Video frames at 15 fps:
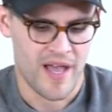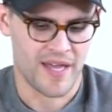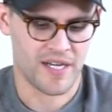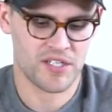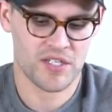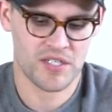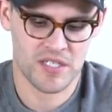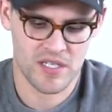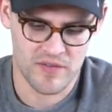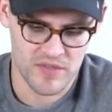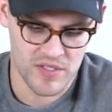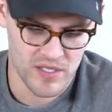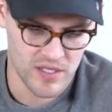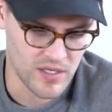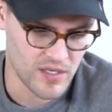And it just
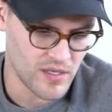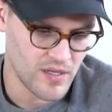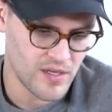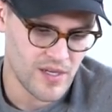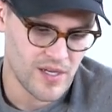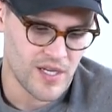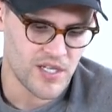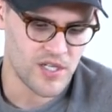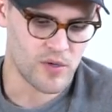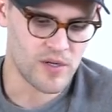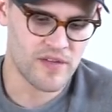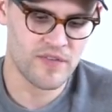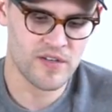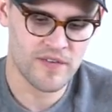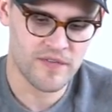gives it, you know,
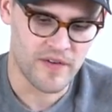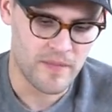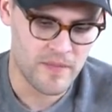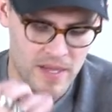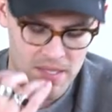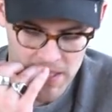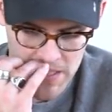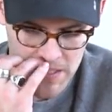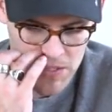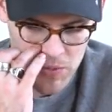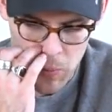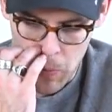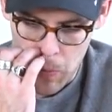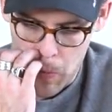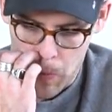even if I made these
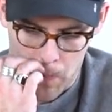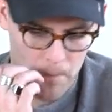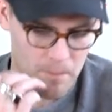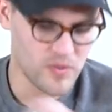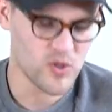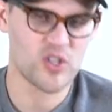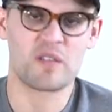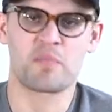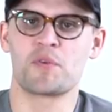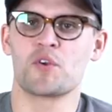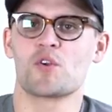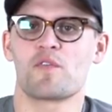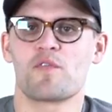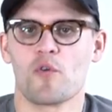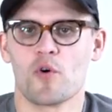look
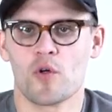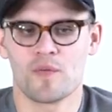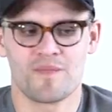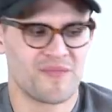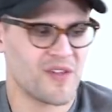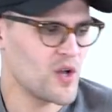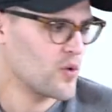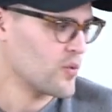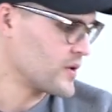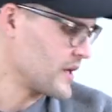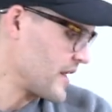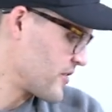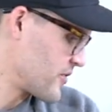beautiful, when I